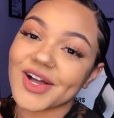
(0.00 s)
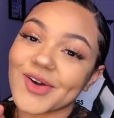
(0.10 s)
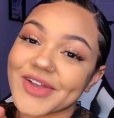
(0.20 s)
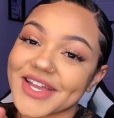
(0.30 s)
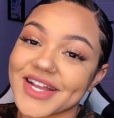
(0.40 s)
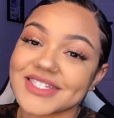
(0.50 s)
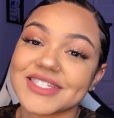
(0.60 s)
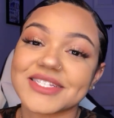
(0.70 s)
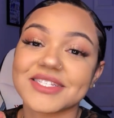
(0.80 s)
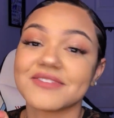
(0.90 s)
Okay
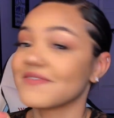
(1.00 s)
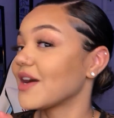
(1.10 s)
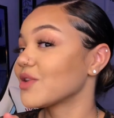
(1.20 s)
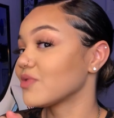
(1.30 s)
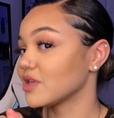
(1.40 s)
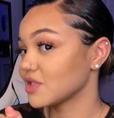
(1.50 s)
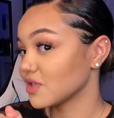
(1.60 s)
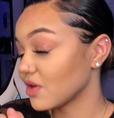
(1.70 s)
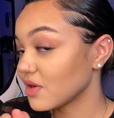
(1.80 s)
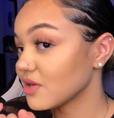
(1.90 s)
guys, this is the final
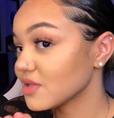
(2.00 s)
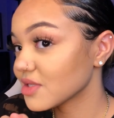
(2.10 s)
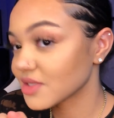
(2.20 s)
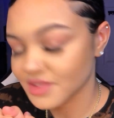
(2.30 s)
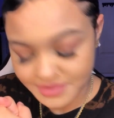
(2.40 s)
result.